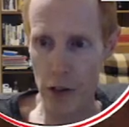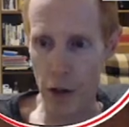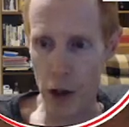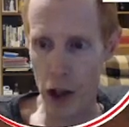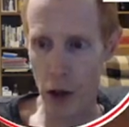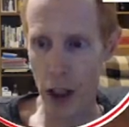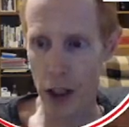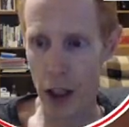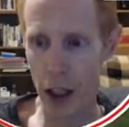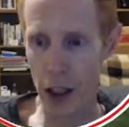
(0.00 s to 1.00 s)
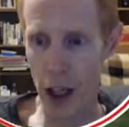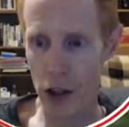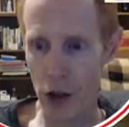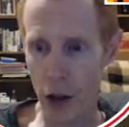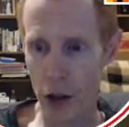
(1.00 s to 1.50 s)
for doing the
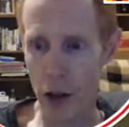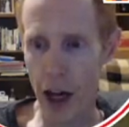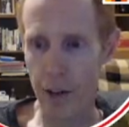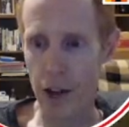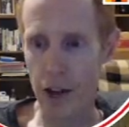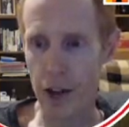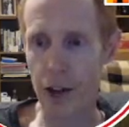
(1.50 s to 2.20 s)
industrial craft